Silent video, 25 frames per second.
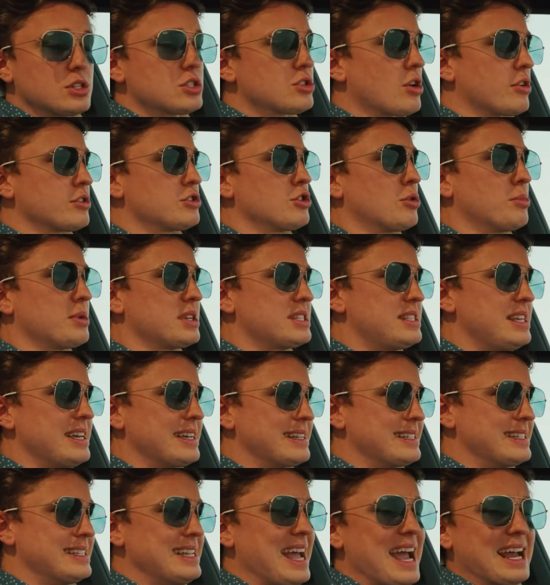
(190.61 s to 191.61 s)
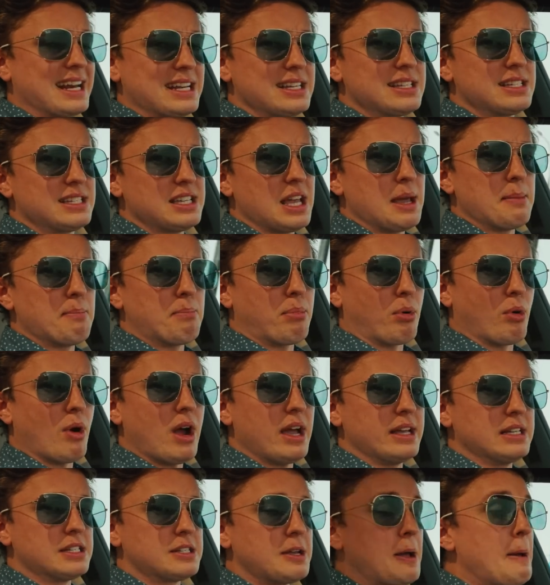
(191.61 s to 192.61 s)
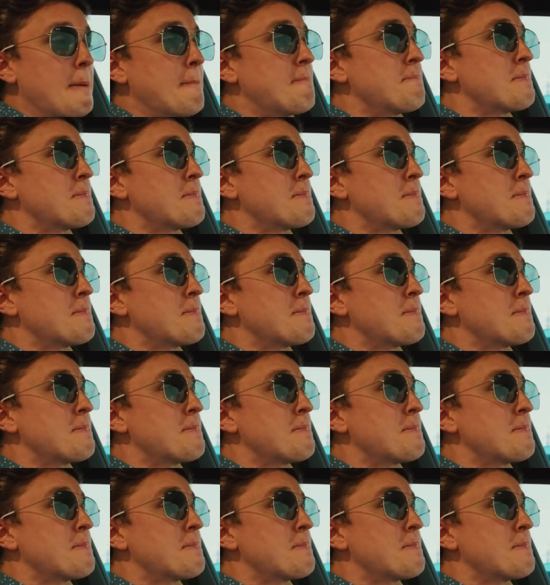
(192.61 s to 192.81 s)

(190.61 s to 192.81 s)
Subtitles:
starts at almost the exact same price.